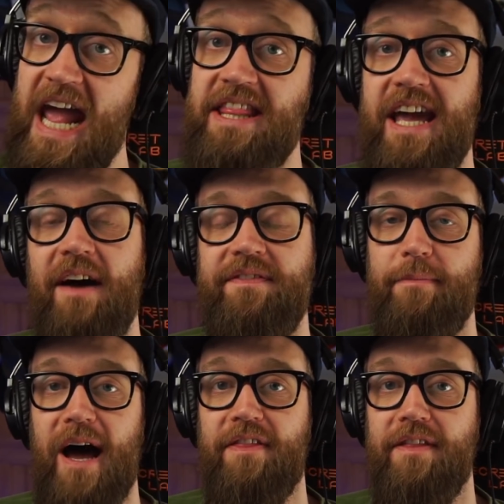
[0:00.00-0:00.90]
In the
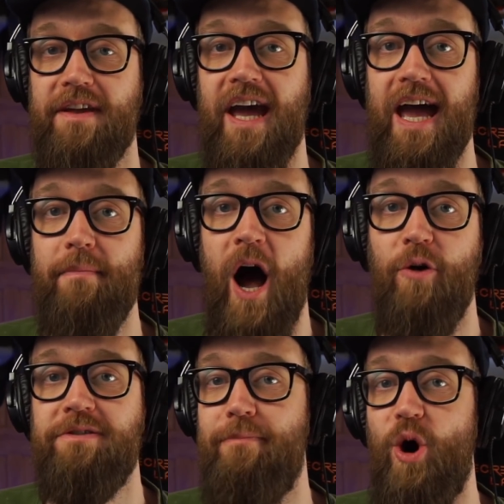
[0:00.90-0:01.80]
aftermath of the game,
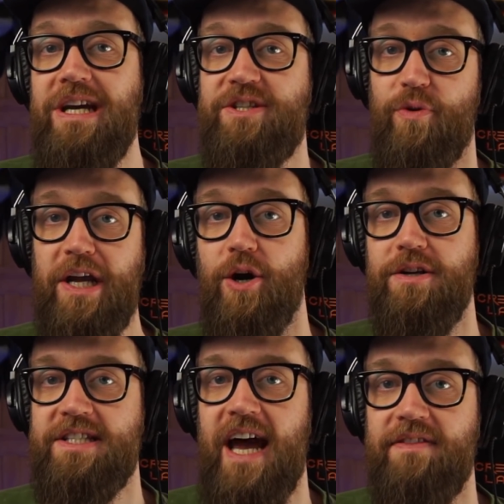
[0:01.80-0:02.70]
old Moisery
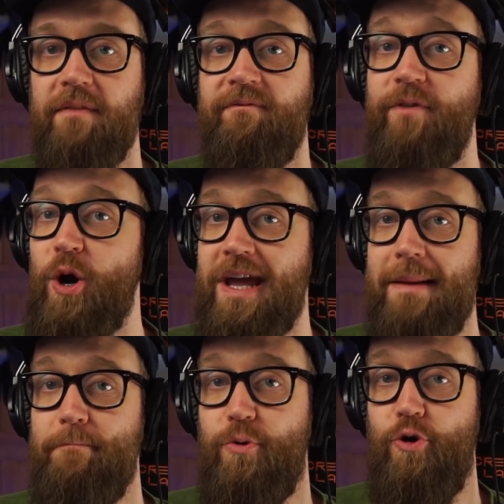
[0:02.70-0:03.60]
Guts had the
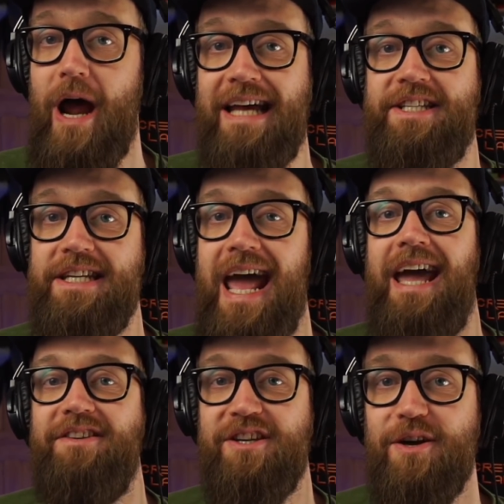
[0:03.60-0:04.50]
fucking brass
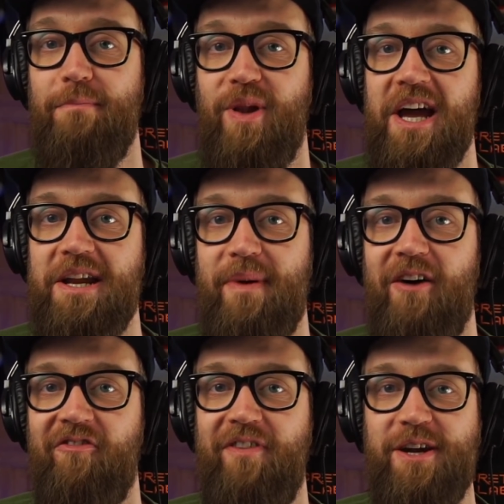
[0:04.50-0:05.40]
neck to complain
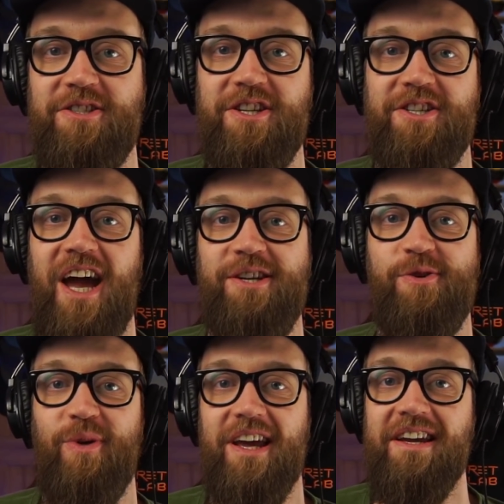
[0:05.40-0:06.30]
about fixture
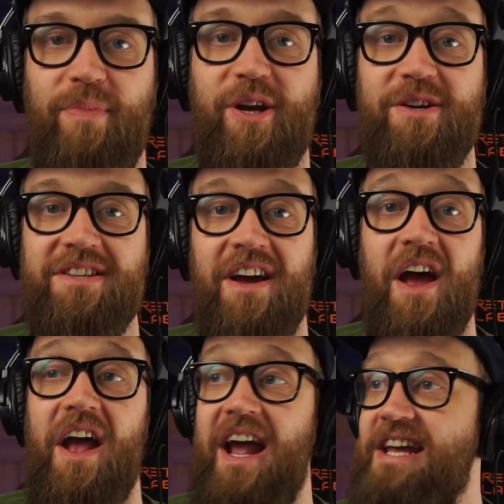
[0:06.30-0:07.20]
scheduling, because
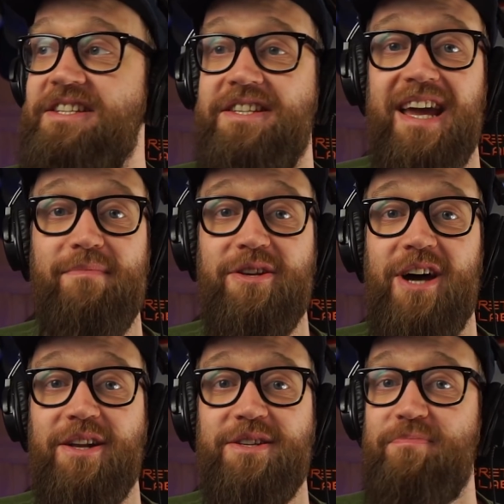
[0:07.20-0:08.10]
his team
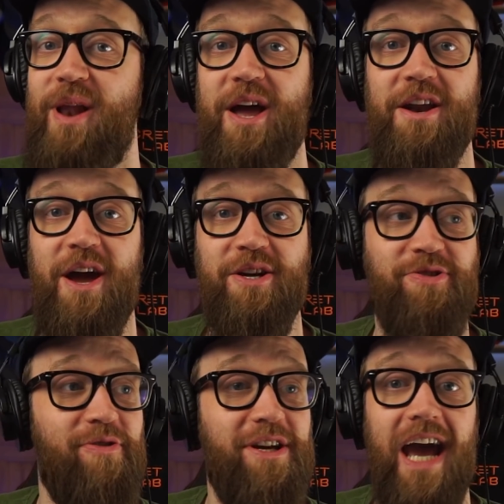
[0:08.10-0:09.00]
had to play an
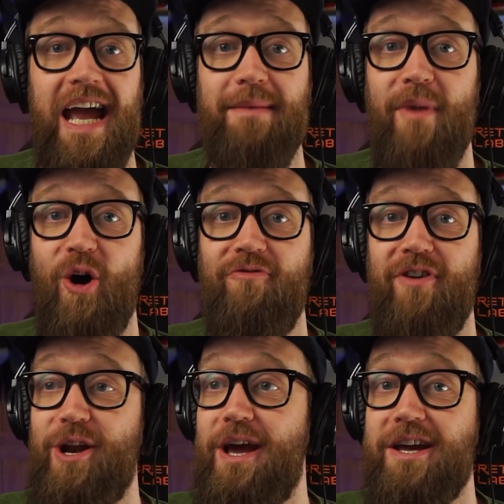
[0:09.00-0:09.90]
extra game over
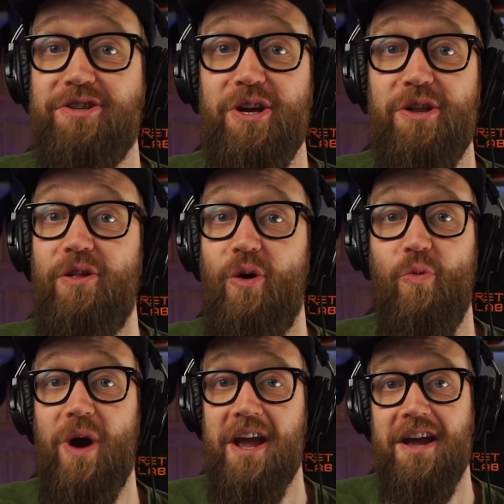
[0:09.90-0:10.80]
Leeds in the
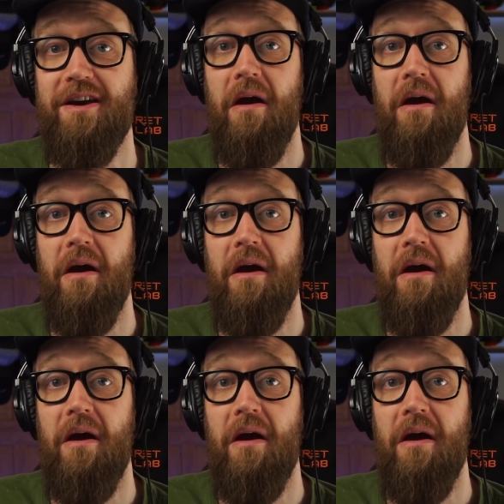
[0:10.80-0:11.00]
week.